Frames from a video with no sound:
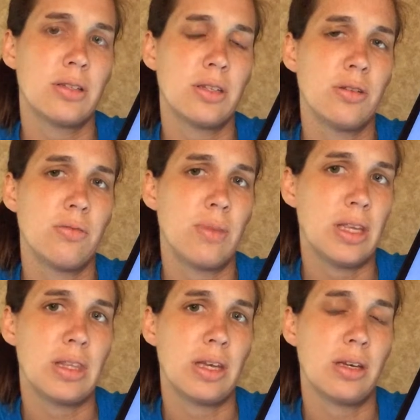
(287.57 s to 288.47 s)
to
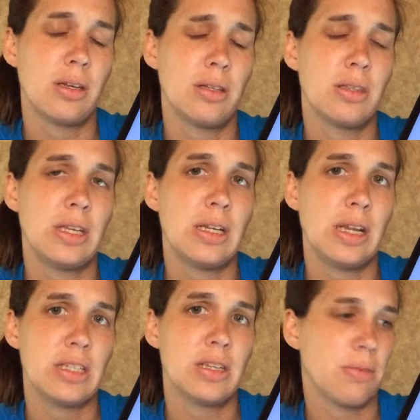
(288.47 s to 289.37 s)
meet the
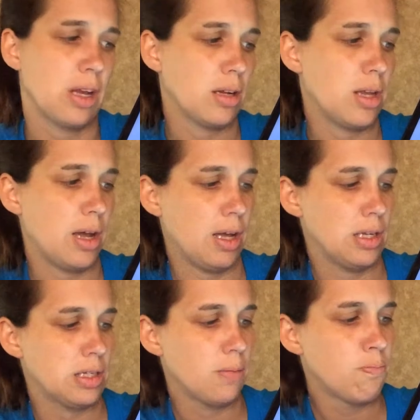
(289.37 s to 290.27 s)
needs of that
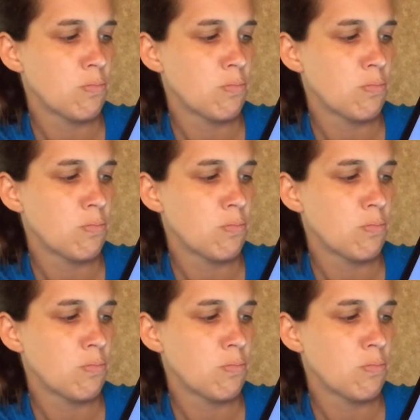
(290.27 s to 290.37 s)
client.